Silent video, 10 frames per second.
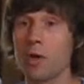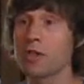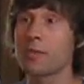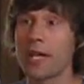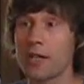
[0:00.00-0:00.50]

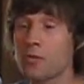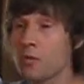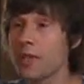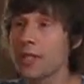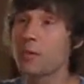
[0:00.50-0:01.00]
Bones Brigade was
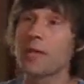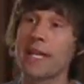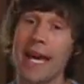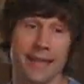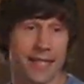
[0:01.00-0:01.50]
really,
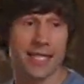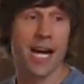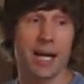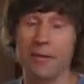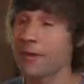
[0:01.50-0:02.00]
really, at that
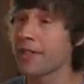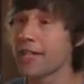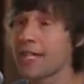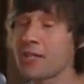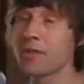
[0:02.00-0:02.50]
time, if you're into
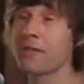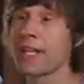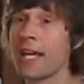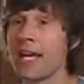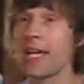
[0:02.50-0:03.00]
the history of it,
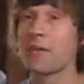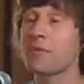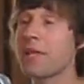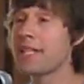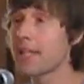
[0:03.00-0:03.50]
it was
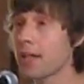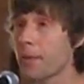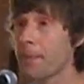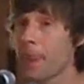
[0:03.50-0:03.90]
a big deal.